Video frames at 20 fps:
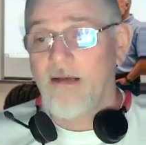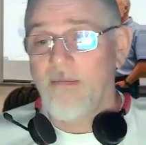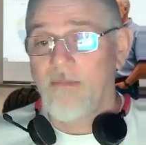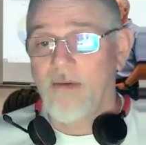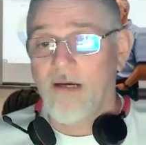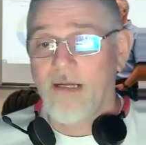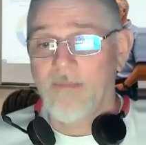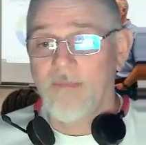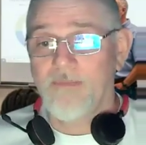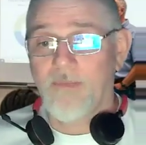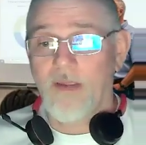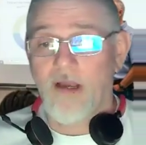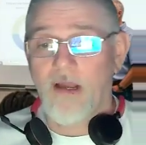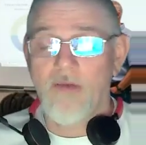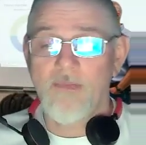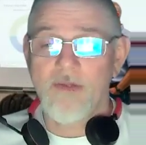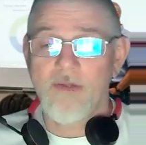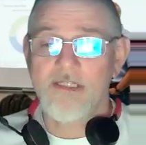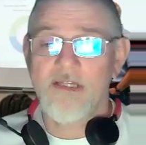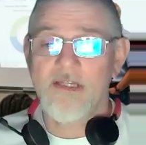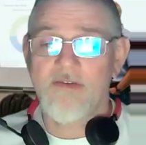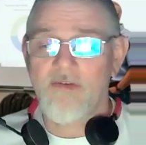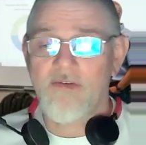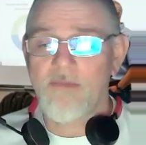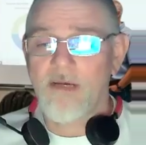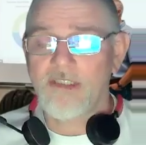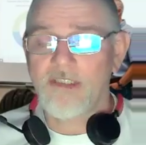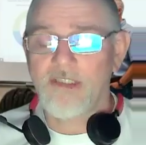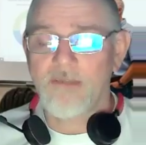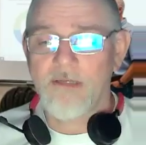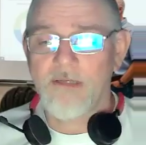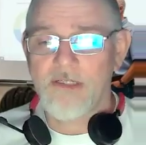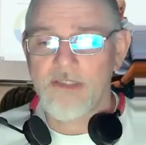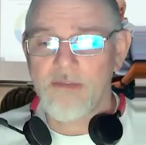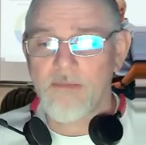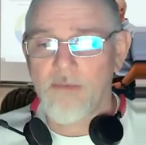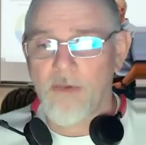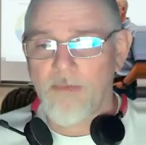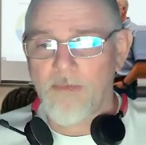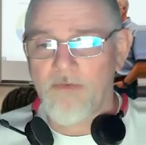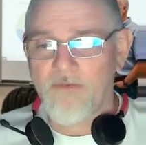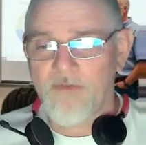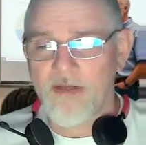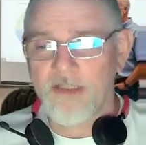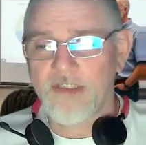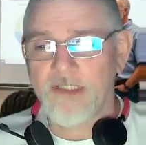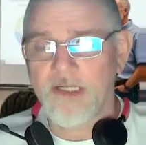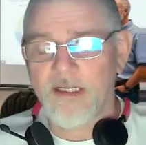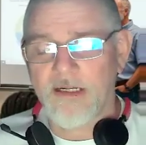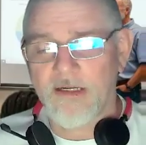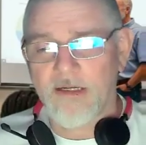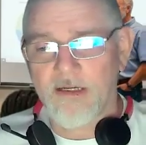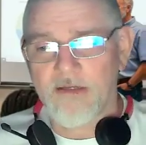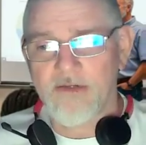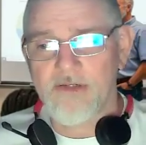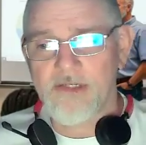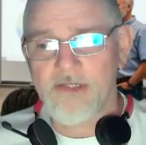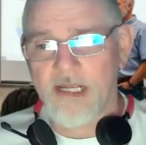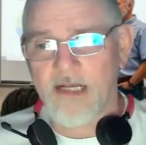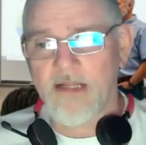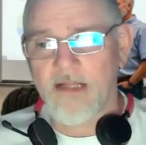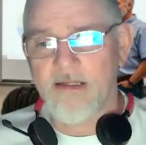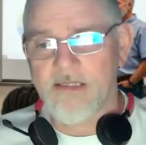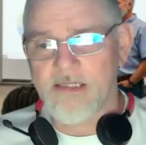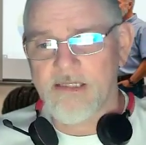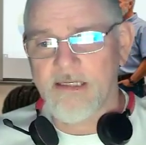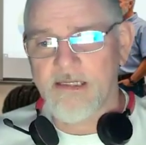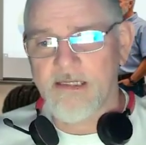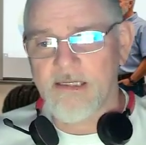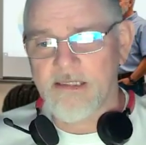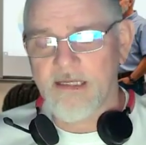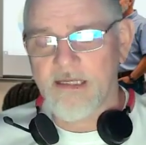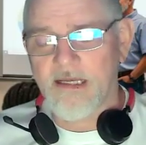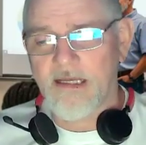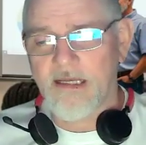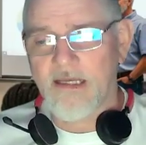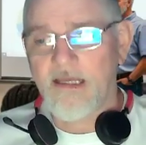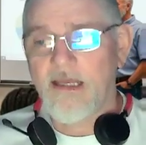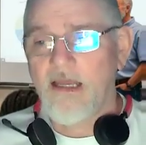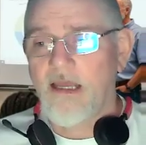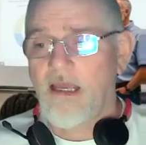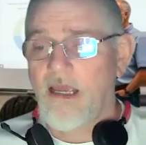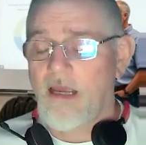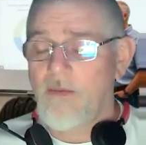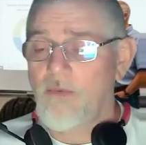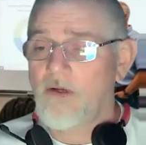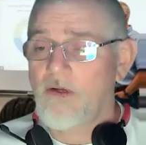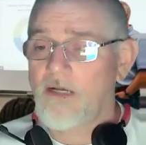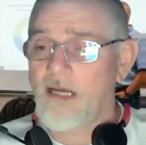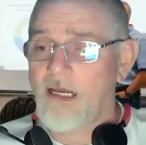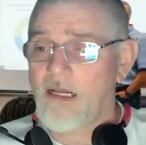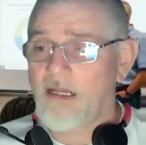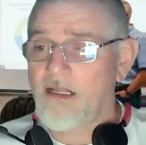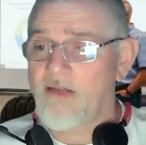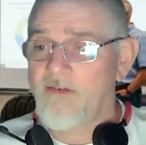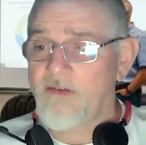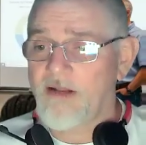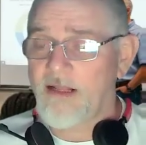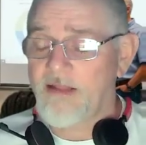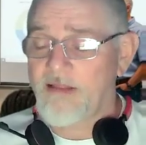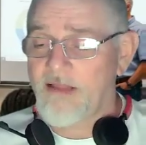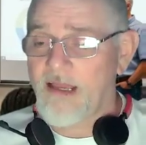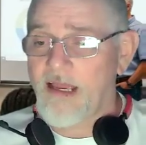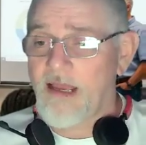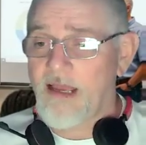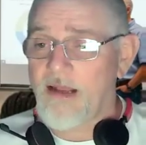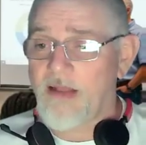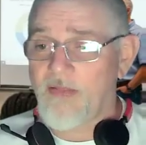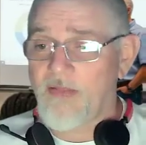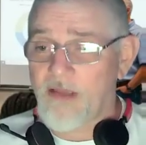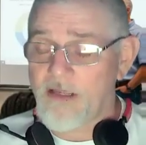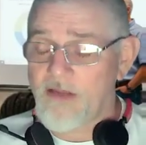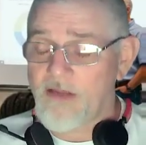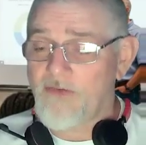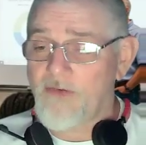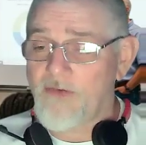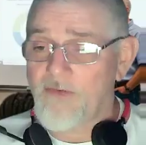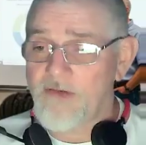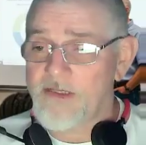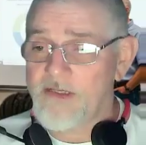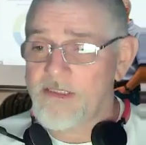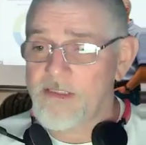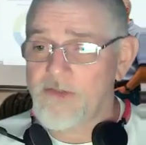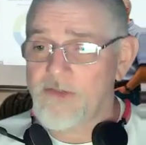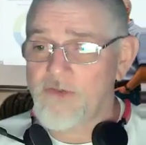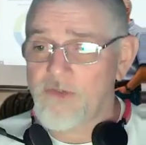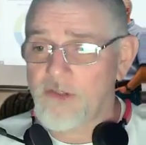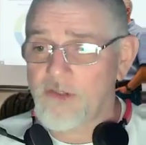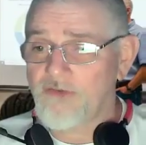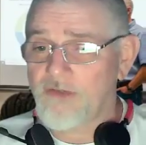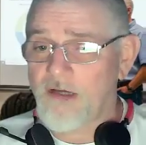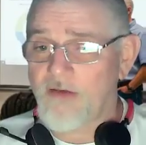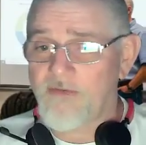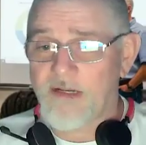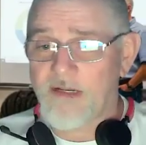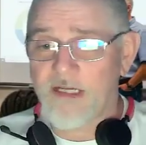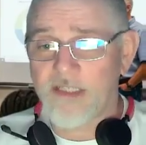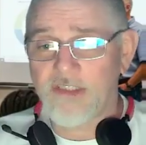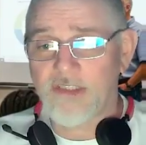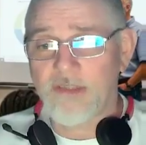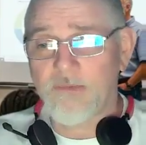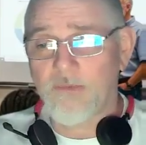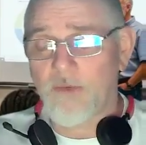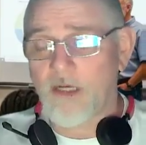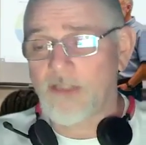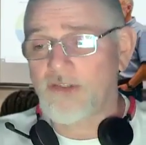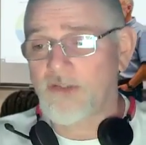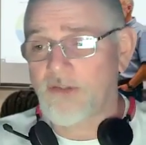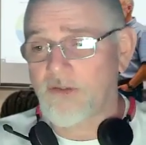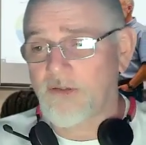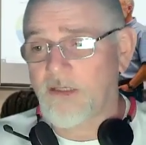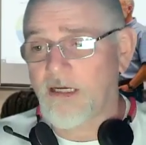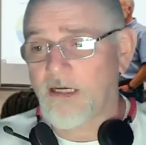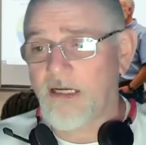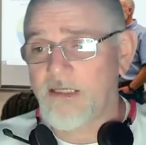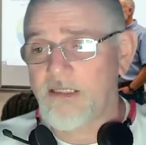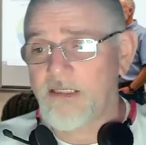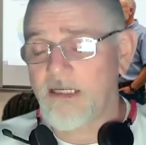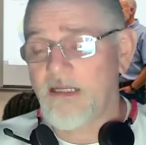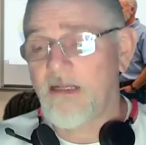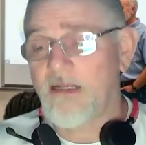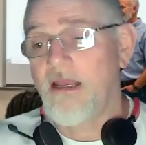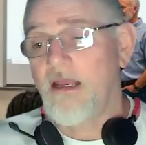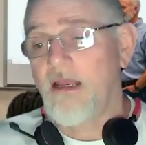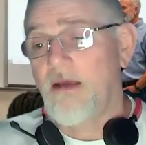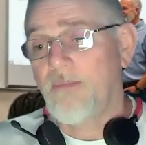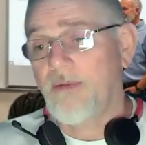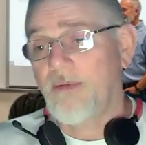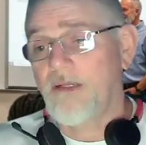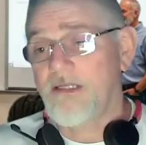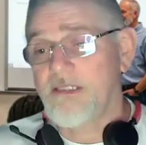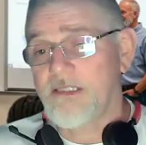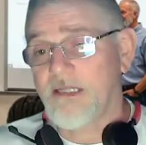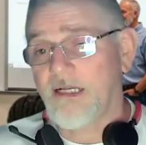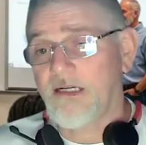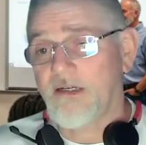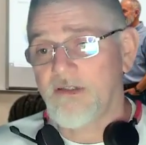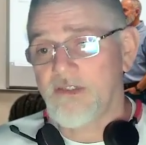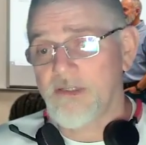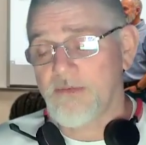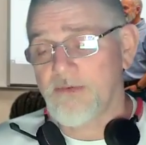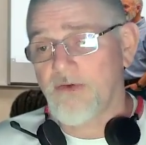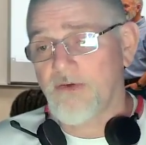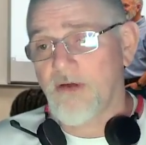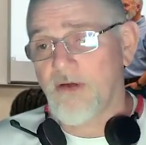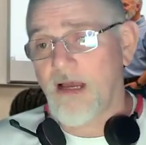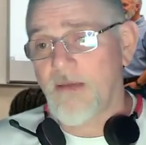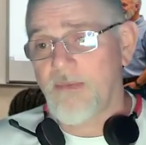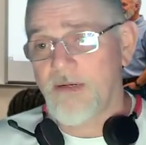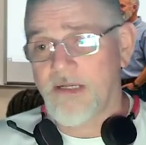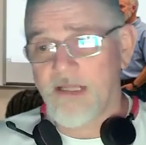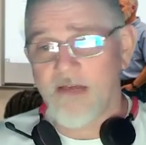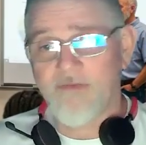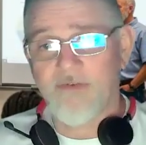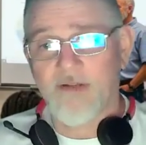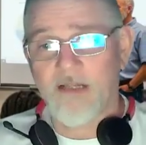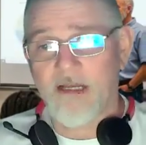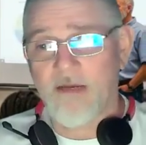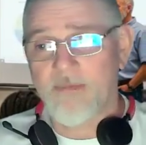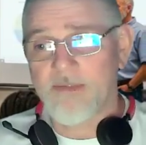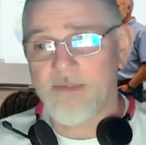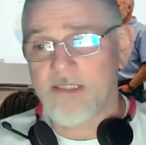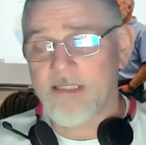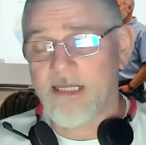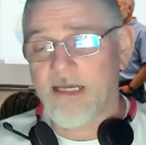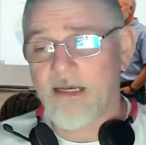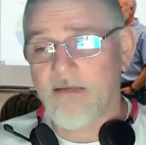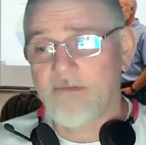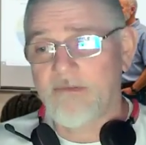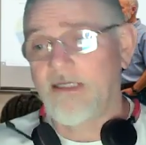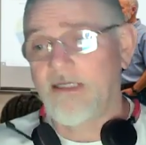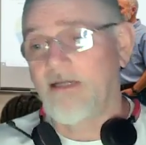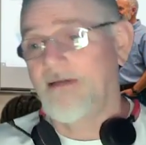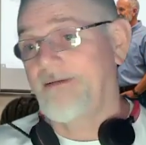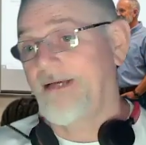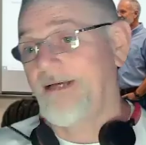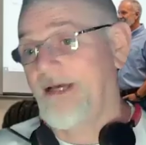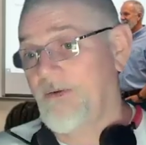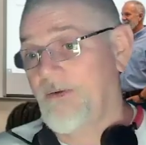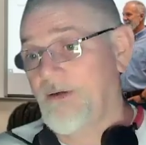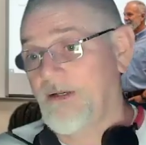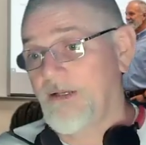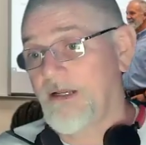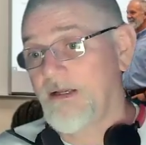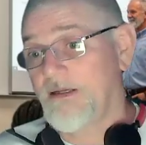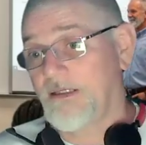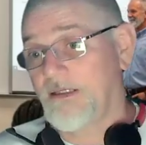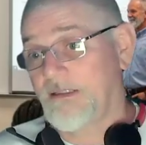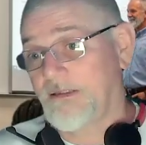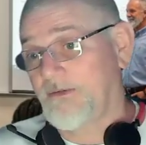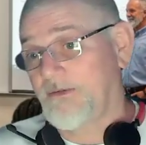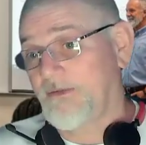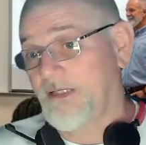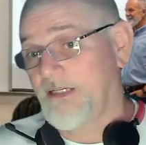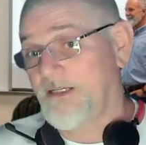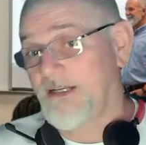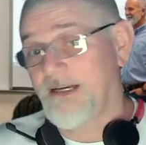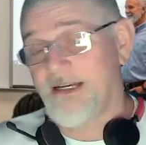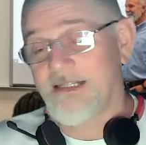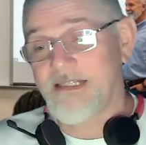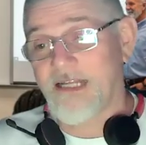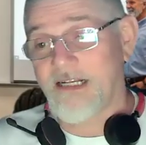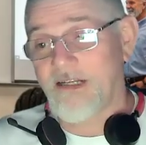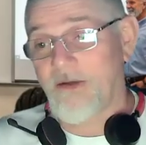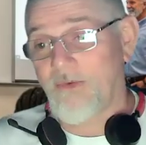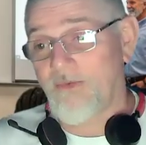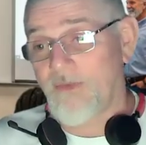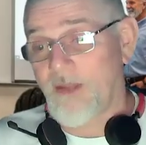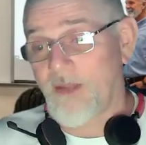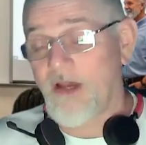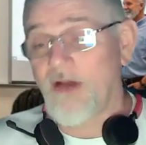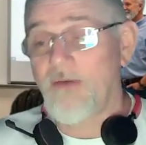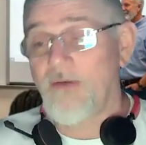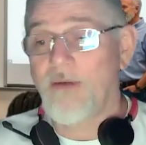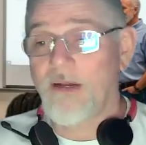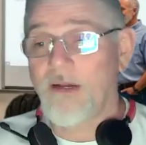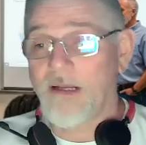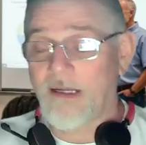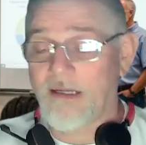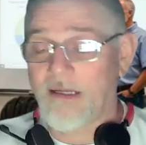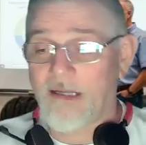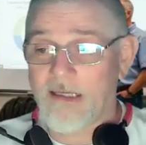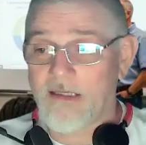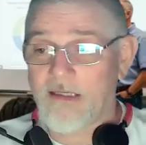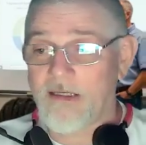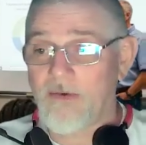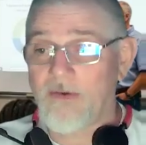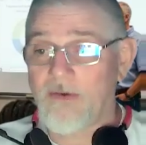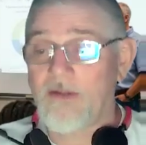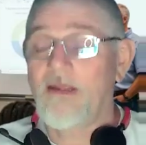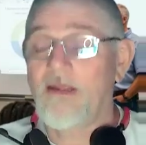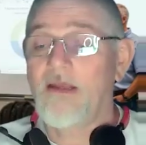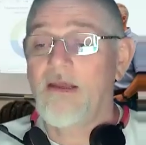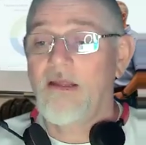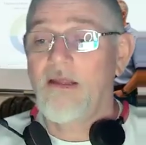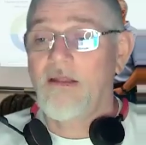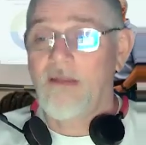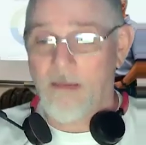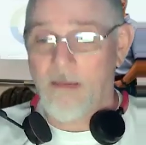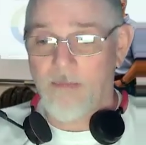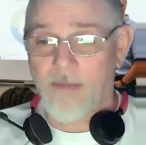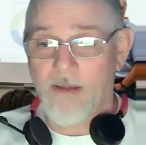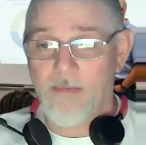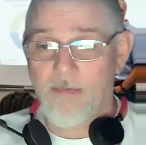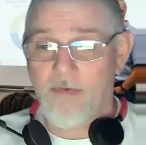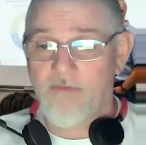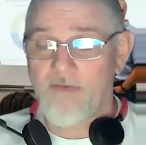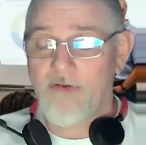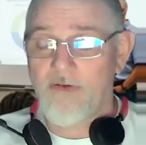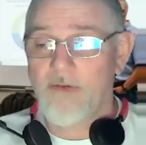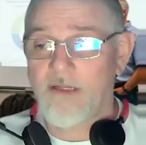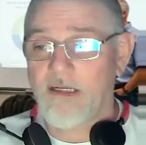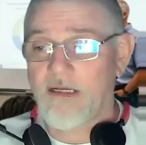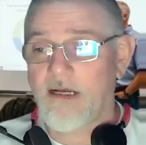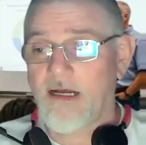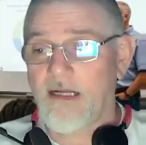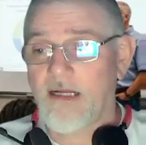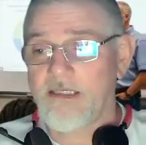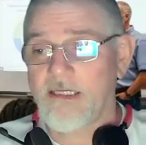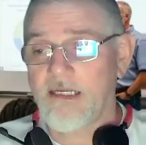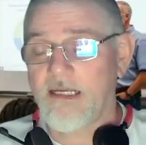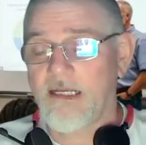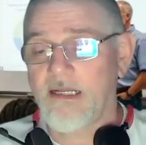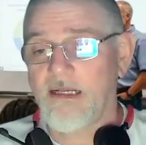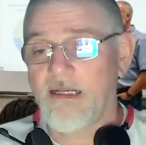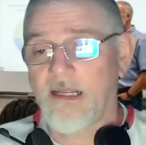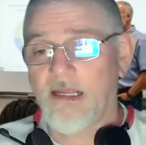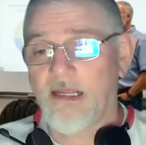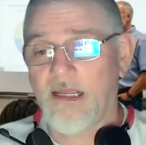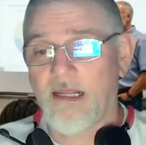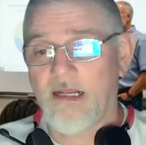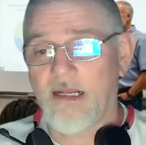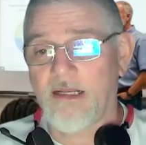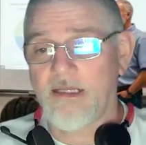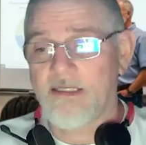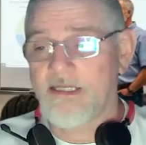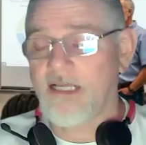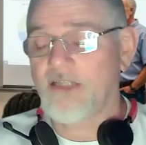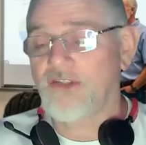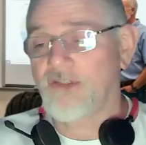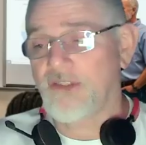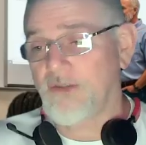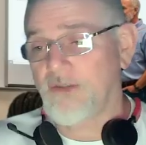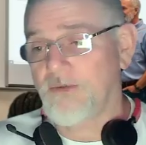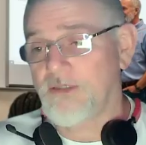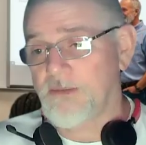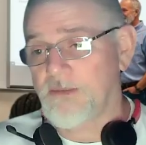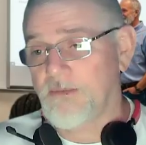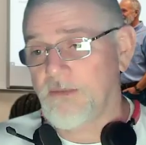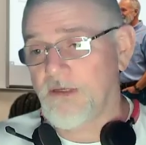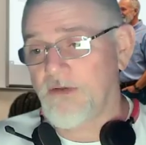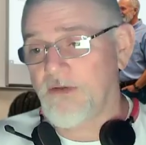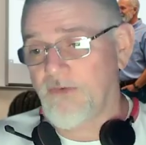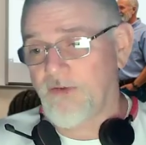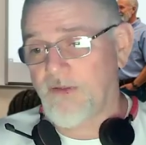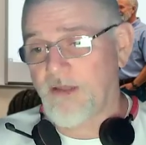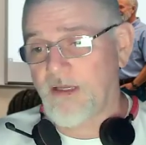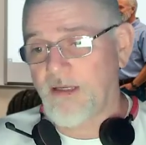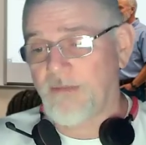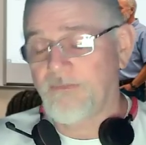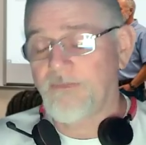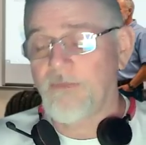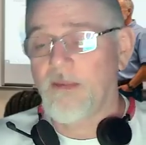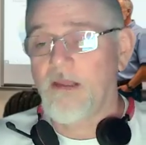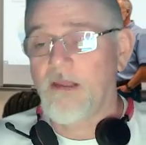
But I hope this information makes you more proficient in understanding the CSA, and we'll kind of leave it at that. And thank you for visiting Truck Driver Nation, watching our content. Please like or subscribe. It definitely helps us out. How it does, I don't know, but I like knowing that people are viewing the content and it's actually doing some good for them.